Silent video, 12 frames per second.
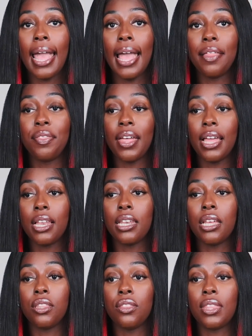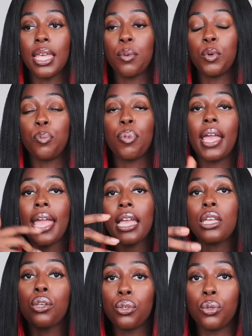and then they would
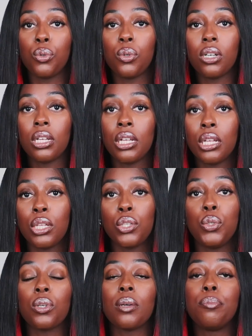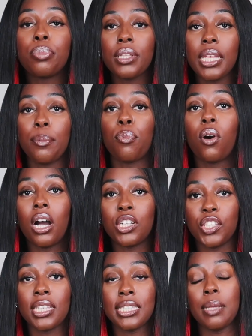pay you to complete
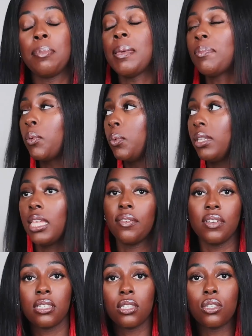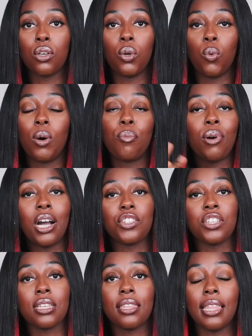projects that people would give us. So one
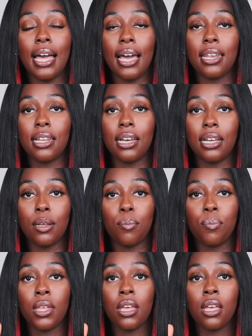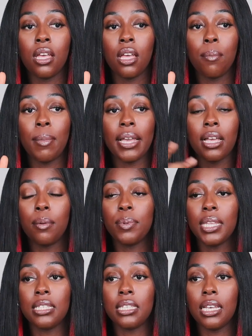project that my
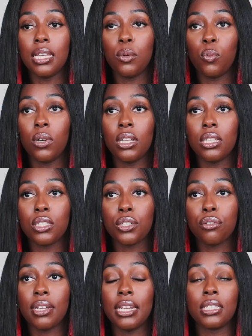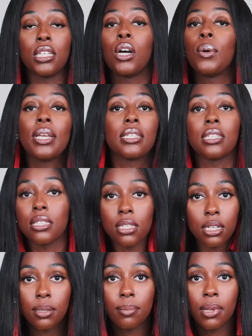company did was create a towing
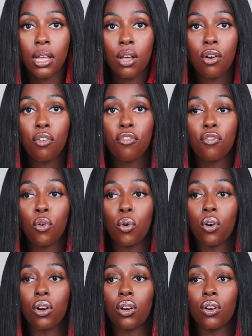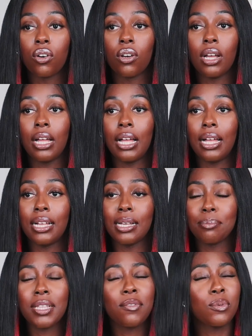system for,
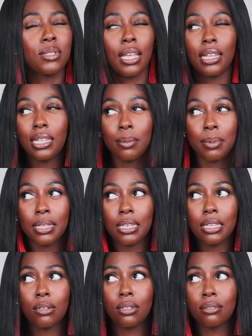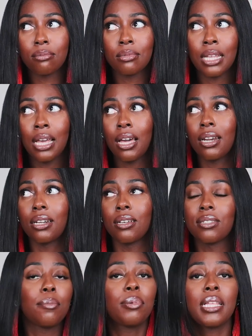I believe it was the LAPD, or I don't
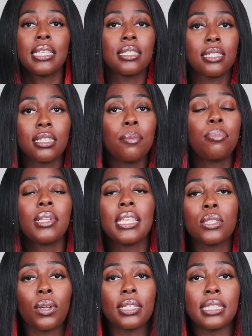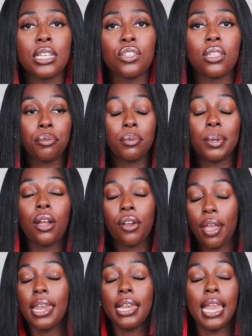know, some police organization. We
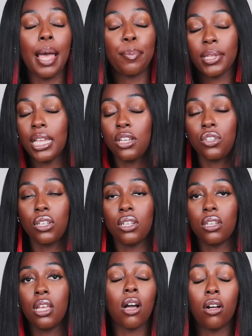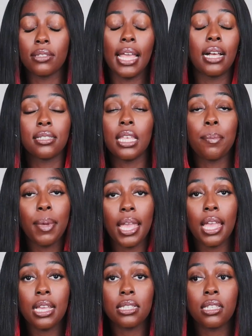created an application called Cal State
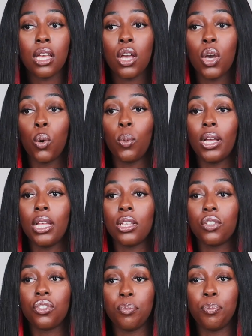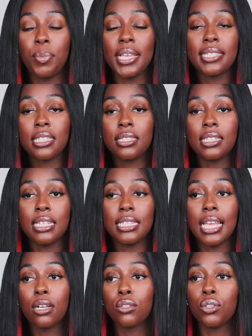Pays, which basically
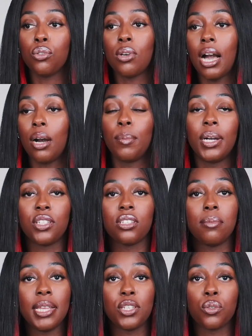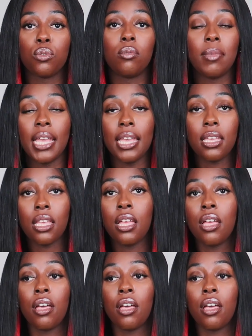tells you how much a major will make